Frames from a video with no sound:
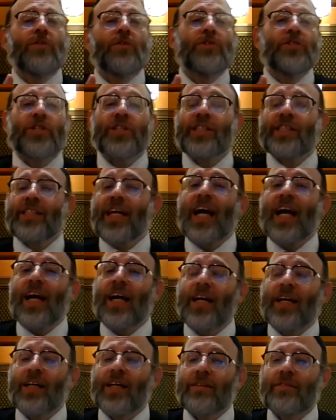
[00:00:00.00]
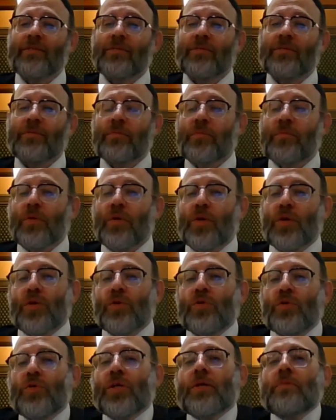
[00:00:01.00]
kosher schach,
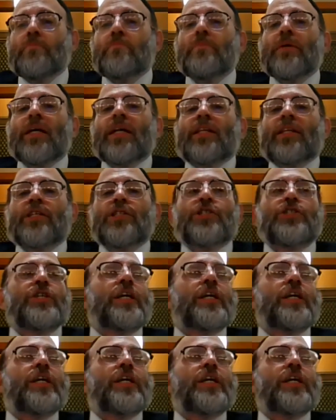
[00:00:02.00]
you didn't meet the